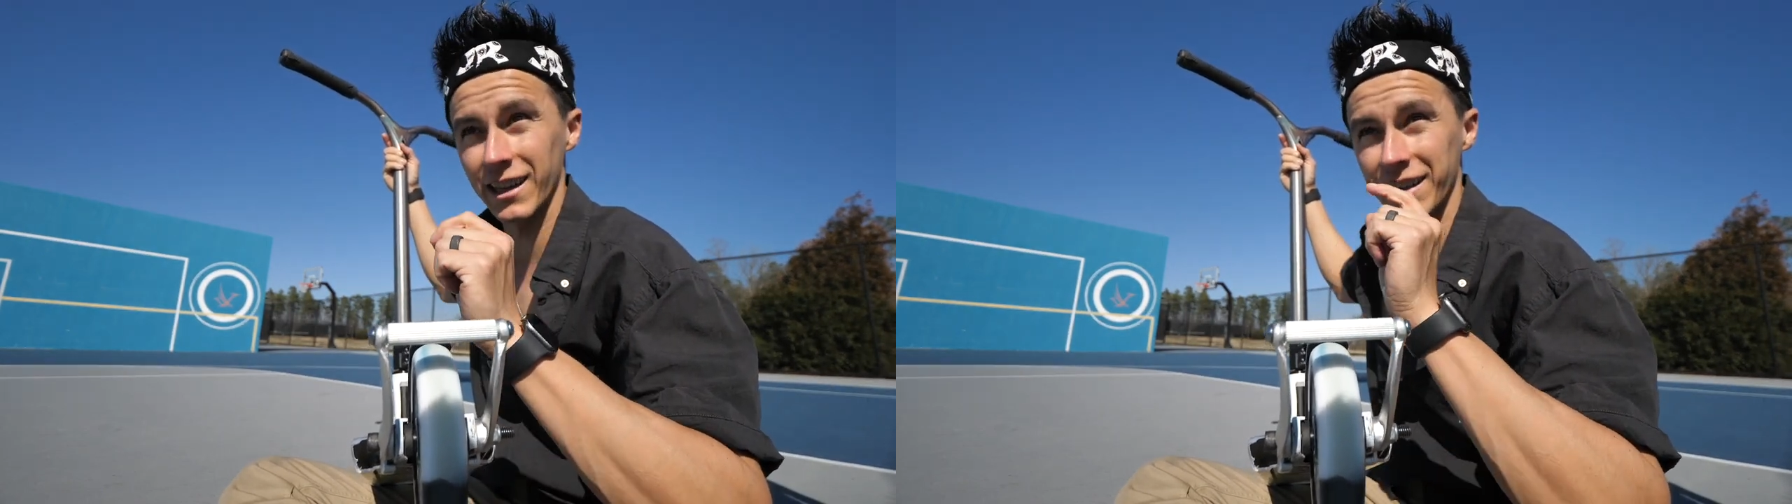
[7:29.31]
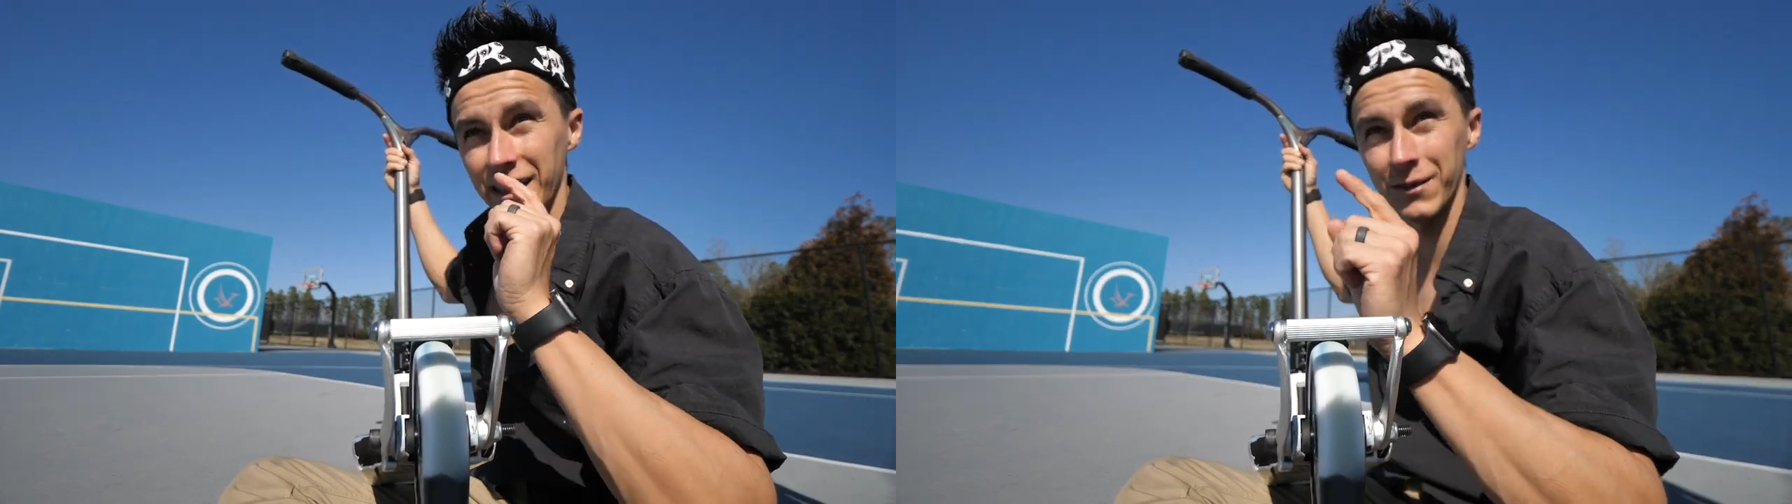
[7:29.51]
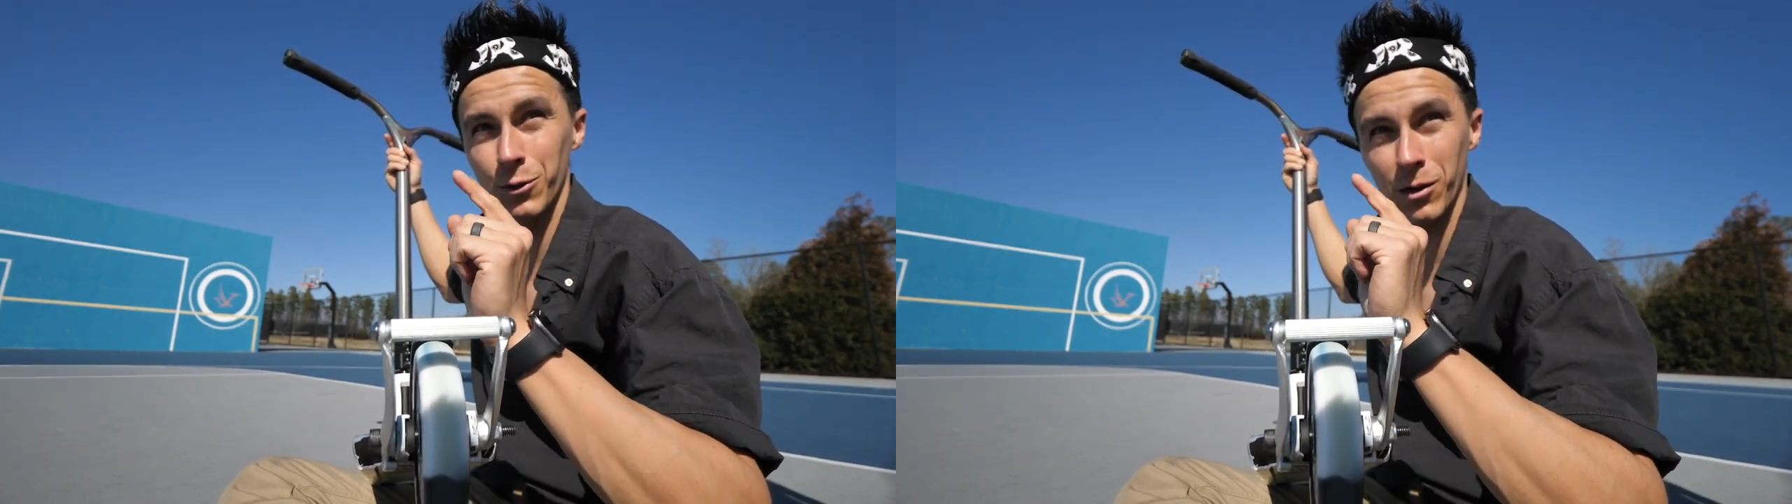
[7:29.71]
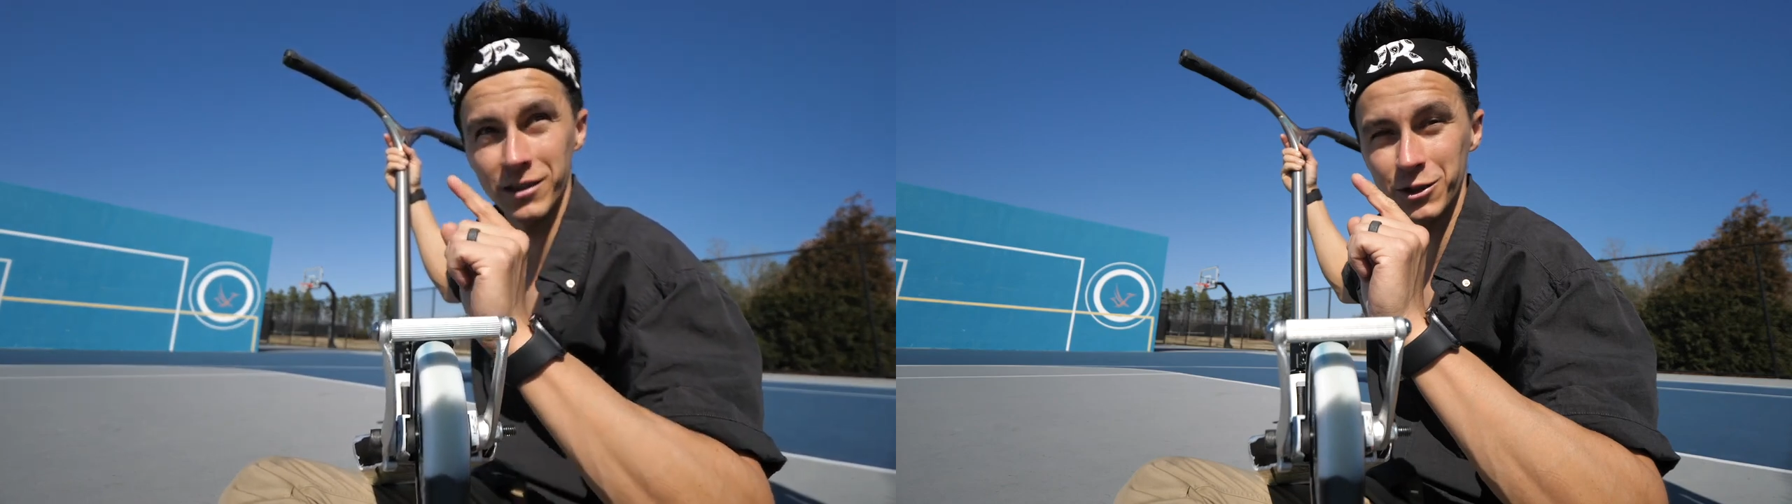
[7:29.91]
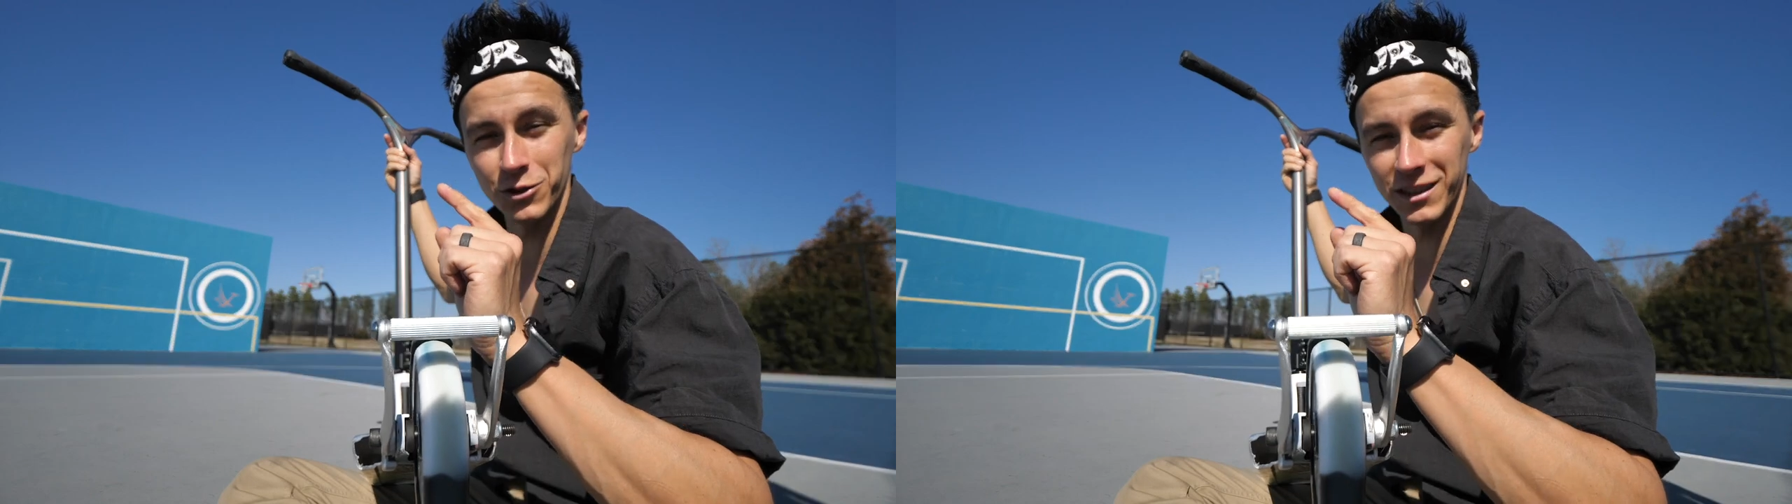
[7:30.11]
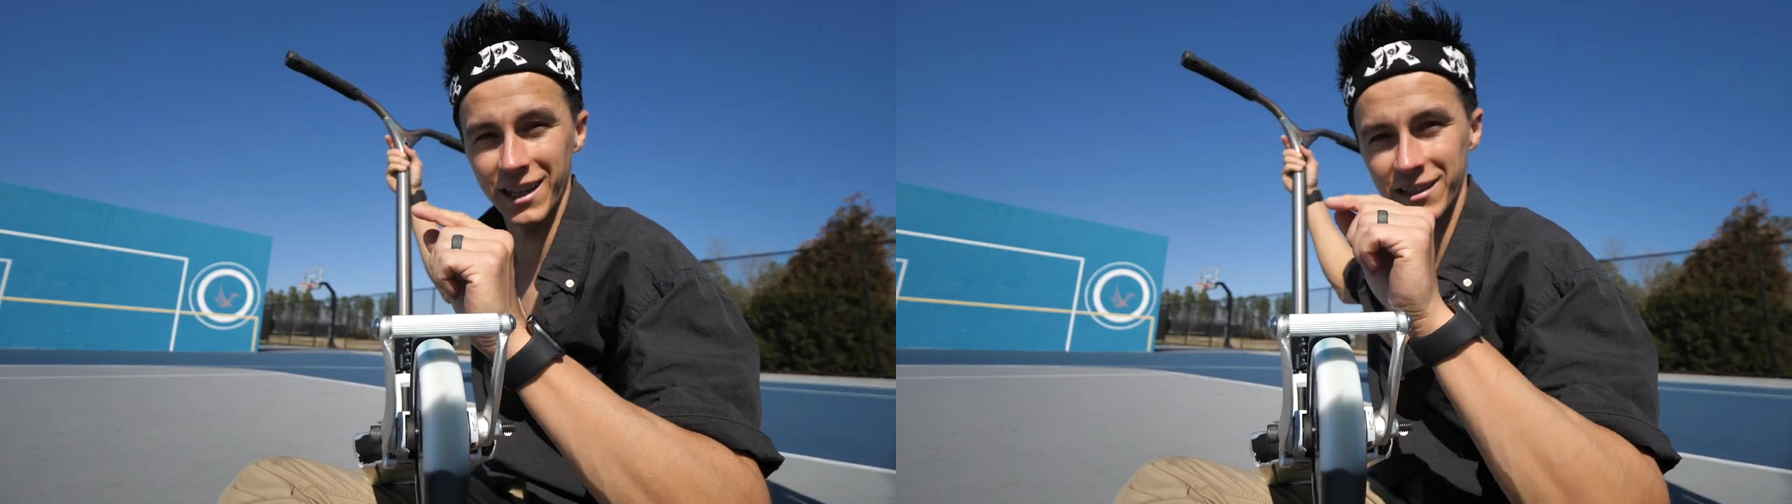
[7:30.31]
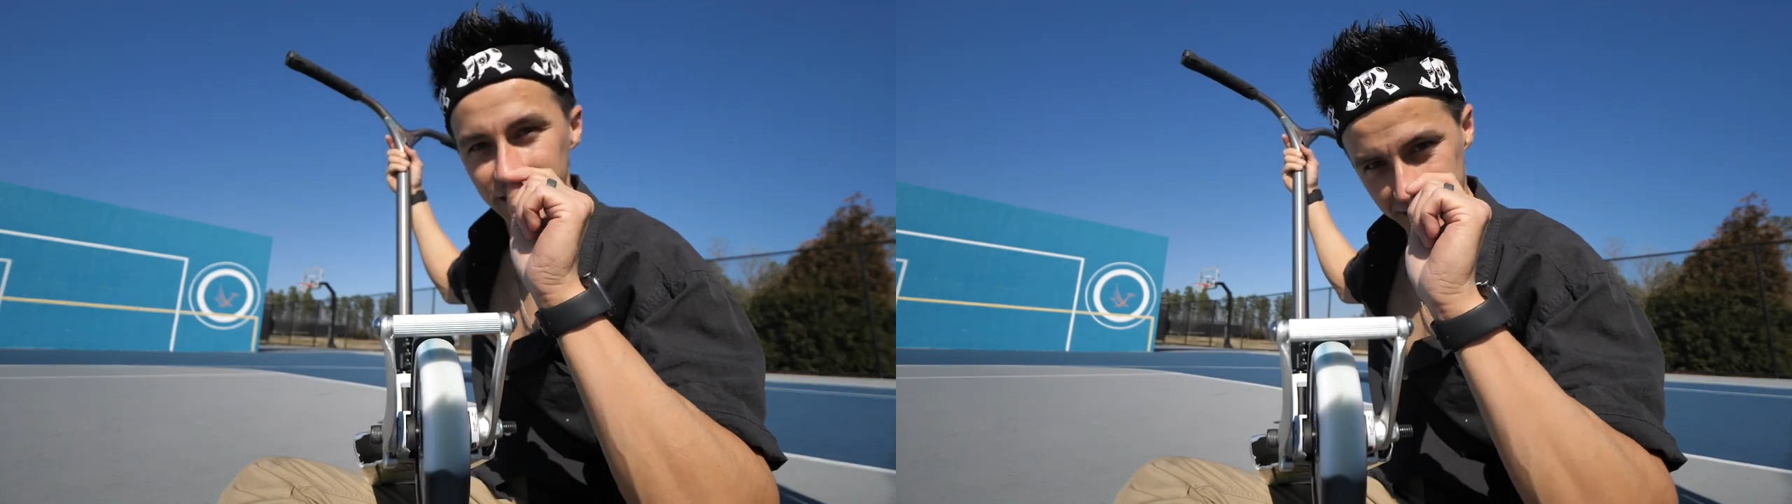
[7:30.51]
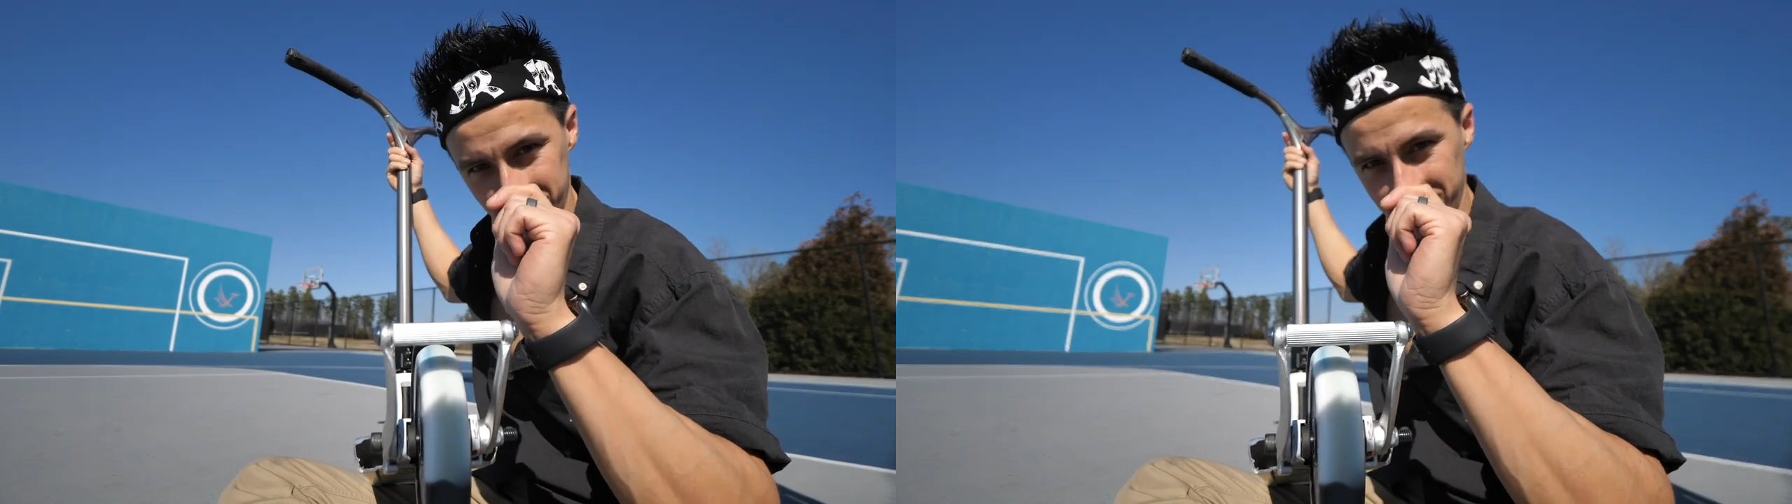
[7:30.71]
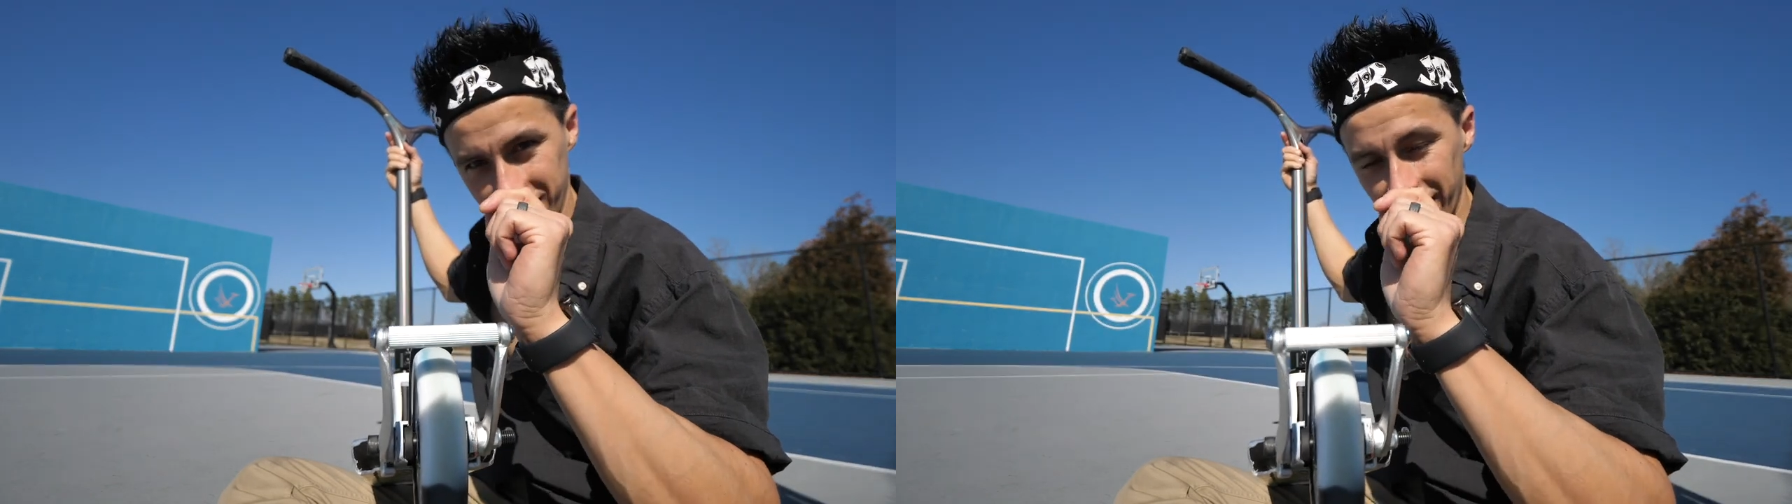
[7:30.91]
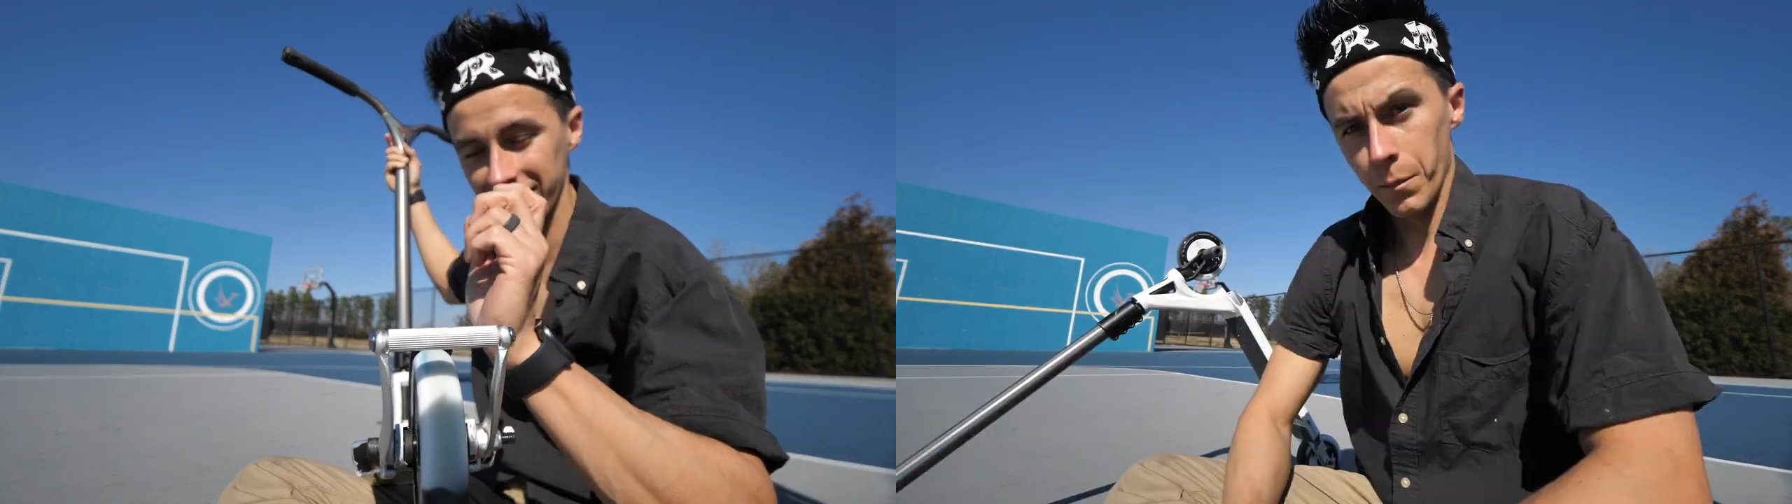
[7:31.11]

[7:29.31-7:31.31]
and never wanted to use it again until today.